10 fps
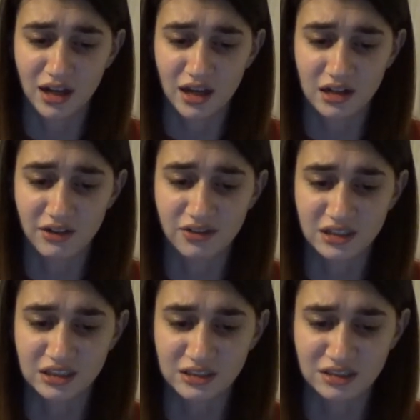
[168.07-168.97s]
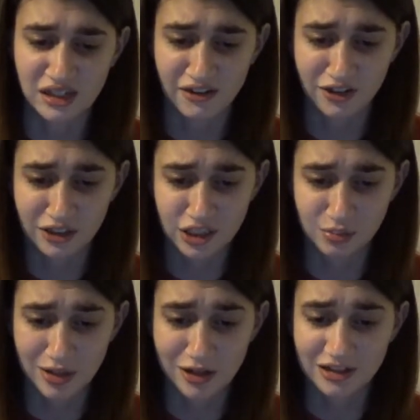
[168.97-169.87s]
And I've never
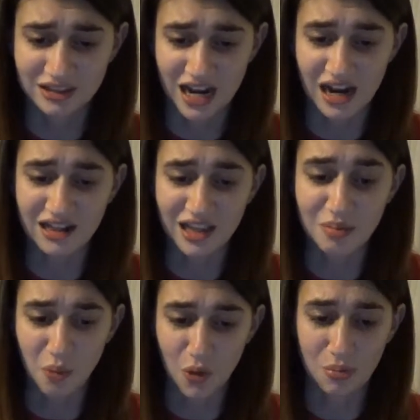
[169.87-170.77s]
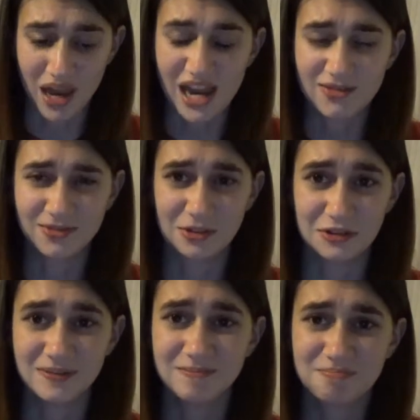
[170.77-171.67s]
experienced anything more
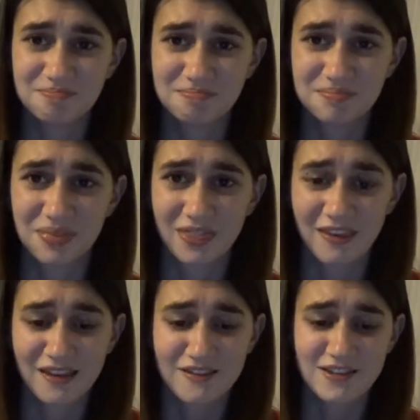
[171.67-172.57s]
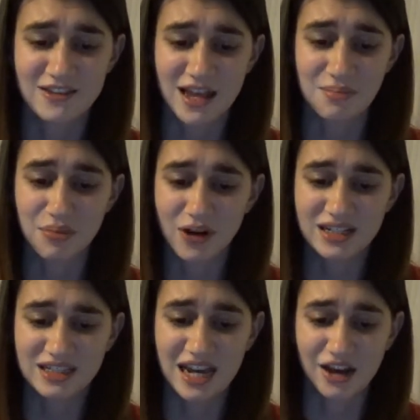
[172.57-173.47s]
painful than that
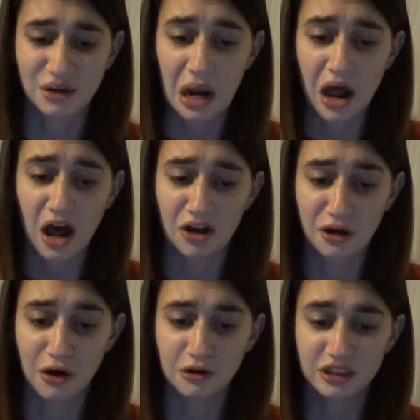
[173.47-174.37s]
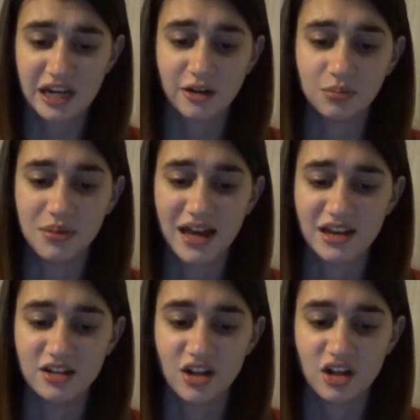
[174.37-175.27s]
breakdown on a hotel
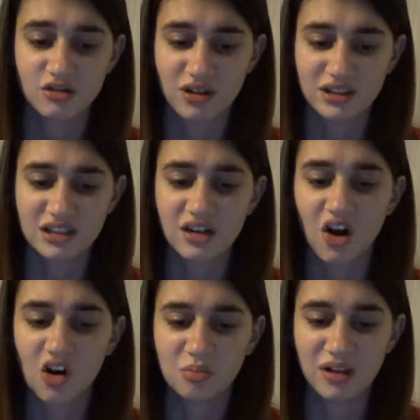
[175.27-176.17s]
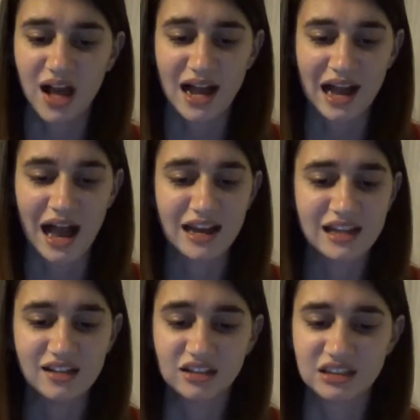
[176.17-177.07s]
bed, dressed in all black, high
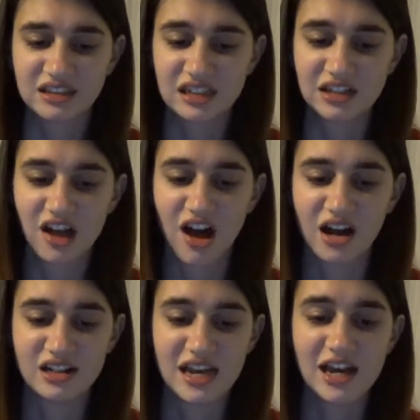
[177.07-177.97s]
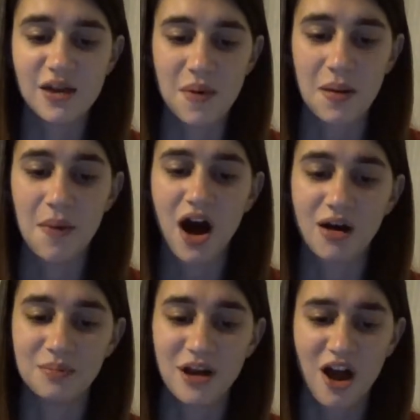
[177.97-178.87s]
heels still on, telling my
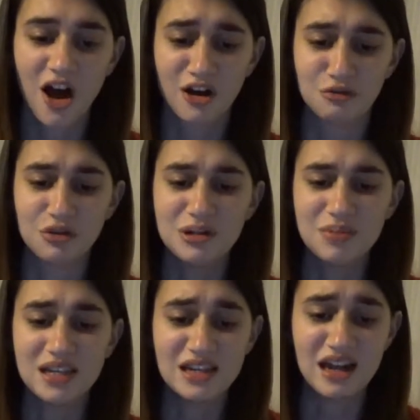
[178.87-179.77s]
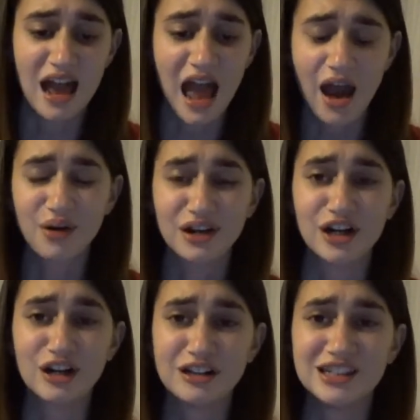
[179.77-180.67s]
mom on repeat how it
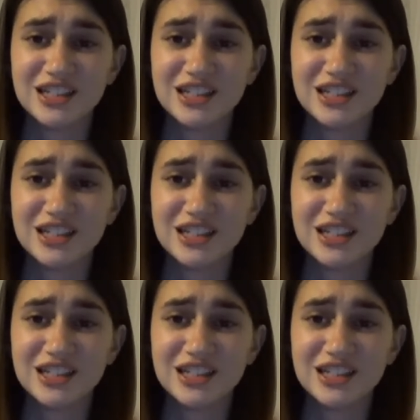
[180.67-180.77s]
hurt